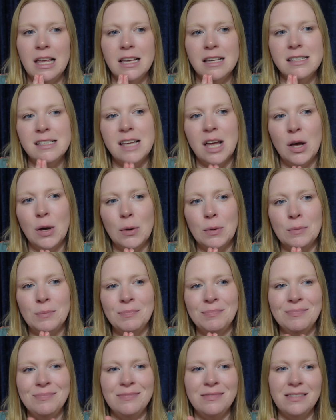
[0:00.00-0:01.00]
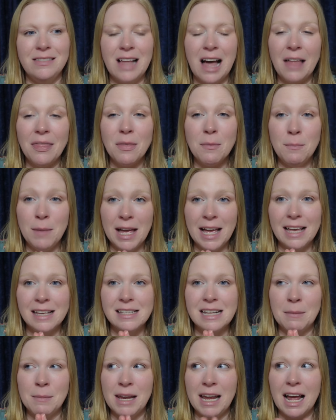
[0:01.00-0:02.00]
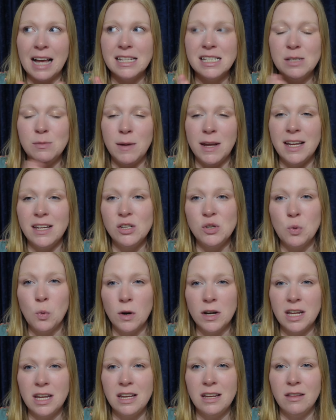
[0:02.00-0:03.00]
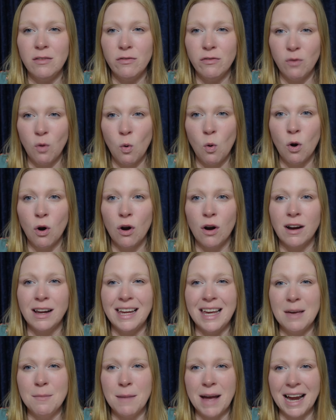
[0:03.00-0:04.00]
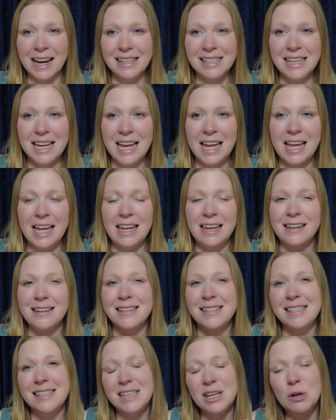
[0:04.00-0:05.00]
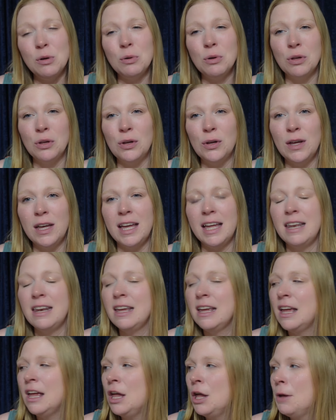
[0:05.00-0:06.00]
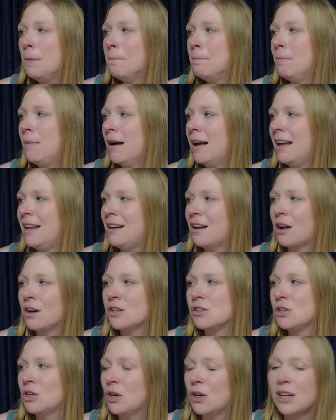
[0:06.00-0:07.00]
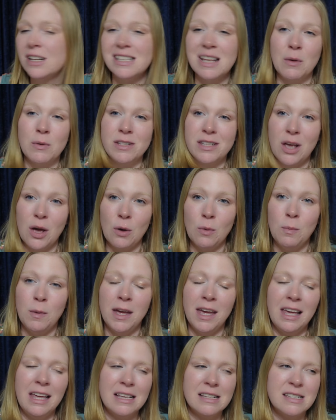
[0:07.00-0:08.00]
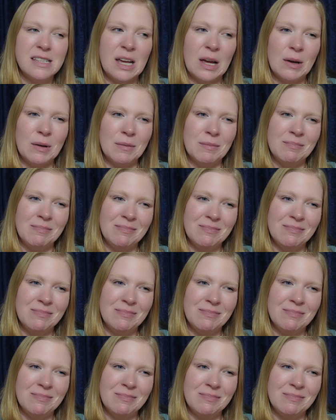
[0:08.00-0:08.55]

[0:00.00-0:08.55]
So not the best. I mean, I spent twenty-four, get back ten, still good, but not as good as I was hoping. So,